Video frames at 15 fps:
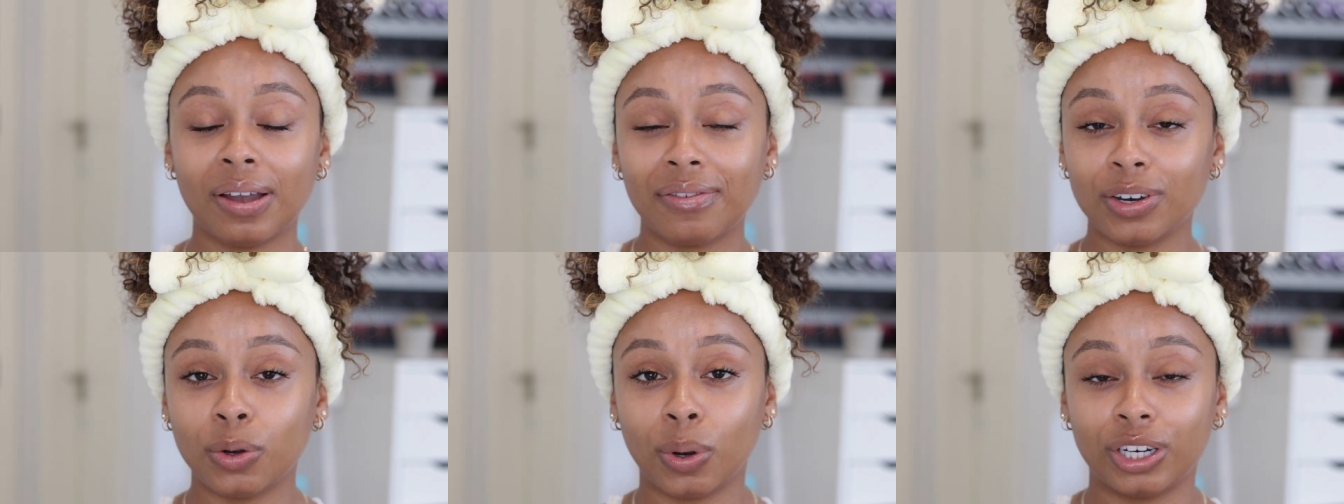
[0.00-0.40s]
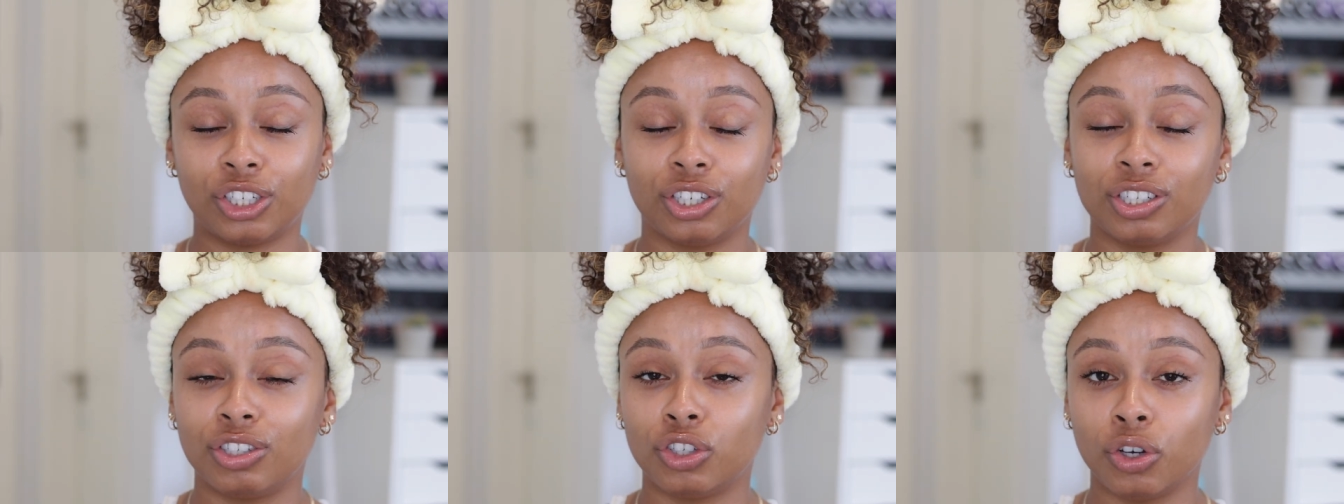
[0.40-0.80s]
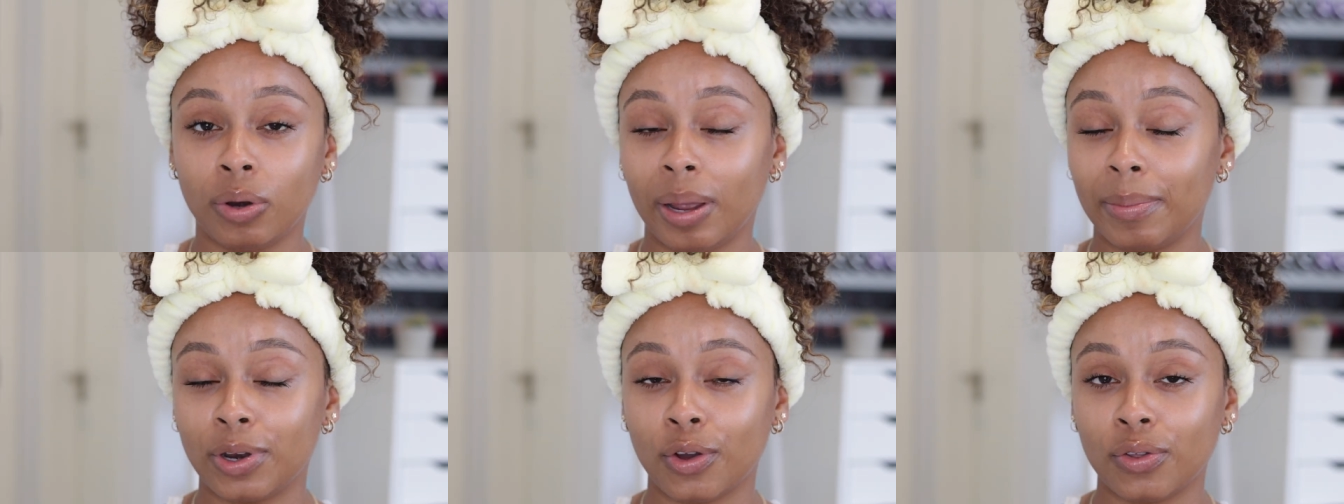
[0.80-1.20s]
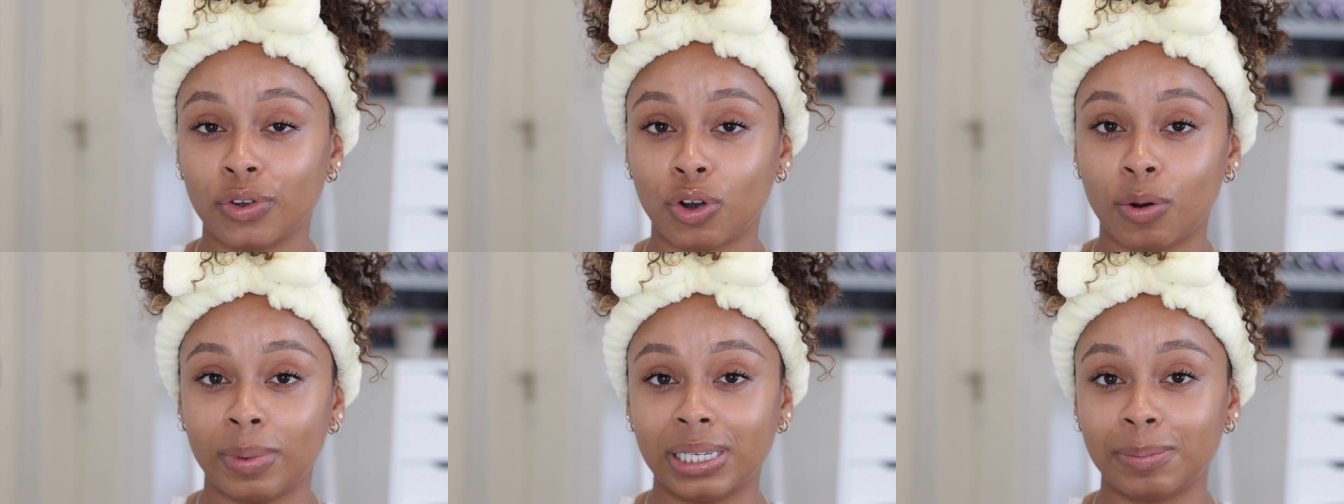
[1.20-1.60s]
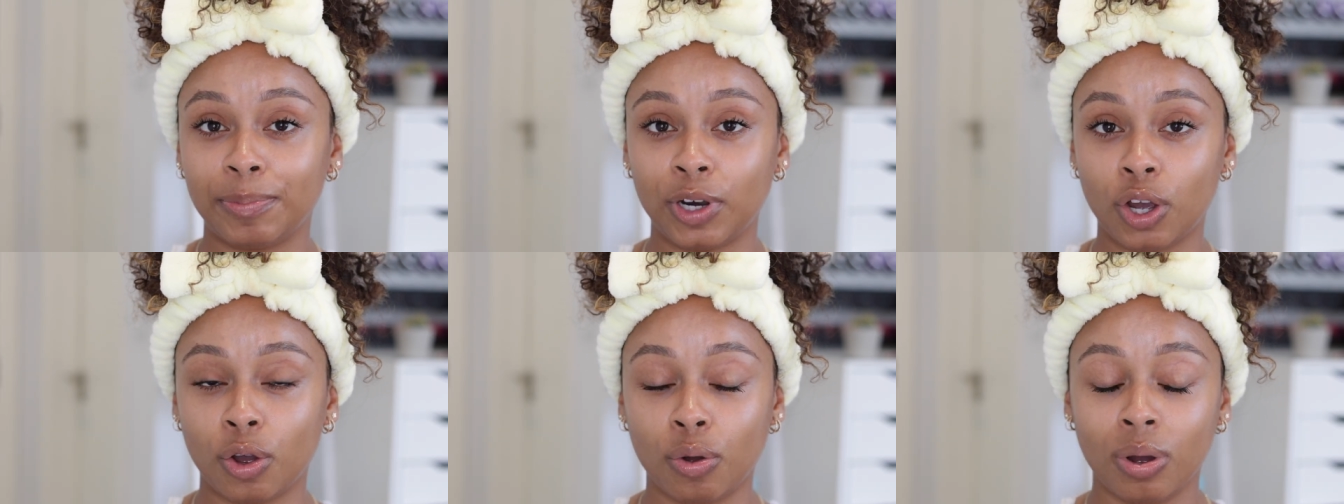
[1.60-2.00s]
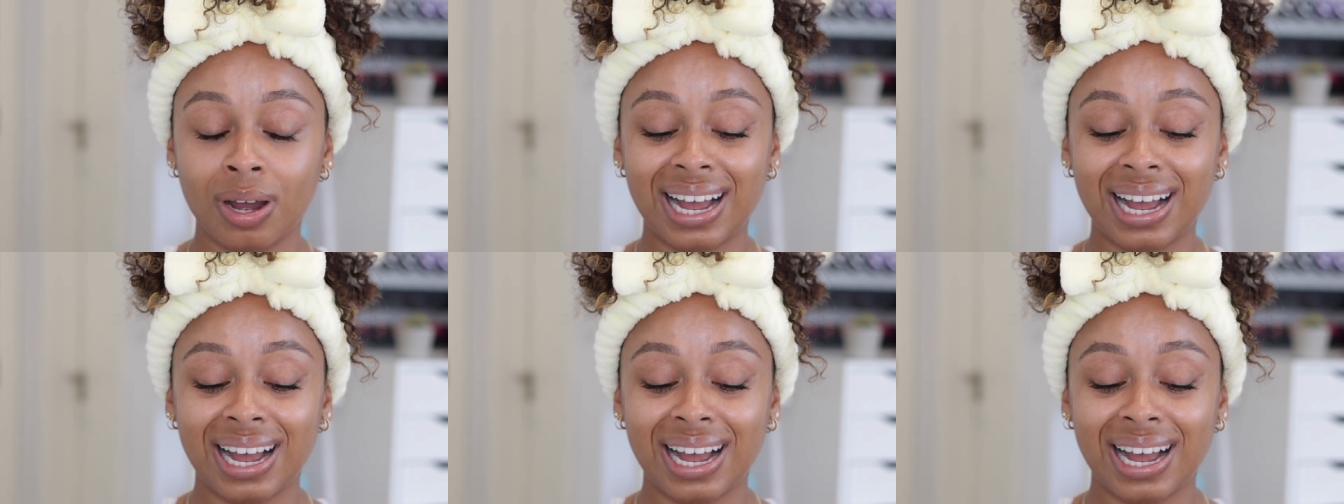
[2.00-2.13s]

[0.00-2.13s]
If you have any questions, do let me know in the comments below.